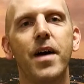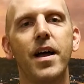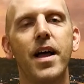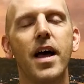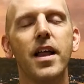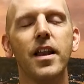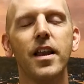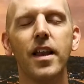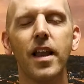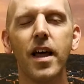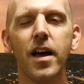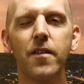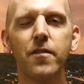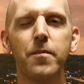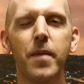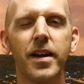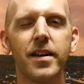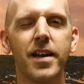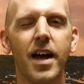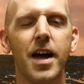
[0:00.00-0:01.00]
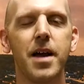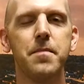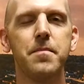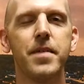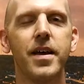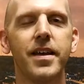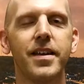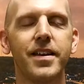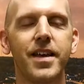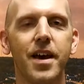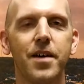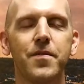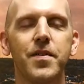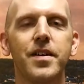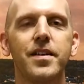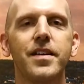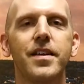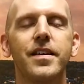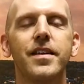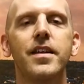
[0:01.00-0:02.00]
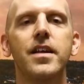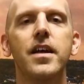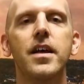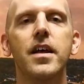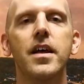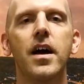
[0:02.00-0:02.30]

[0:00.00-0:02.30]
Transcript: I loved my time at Covington.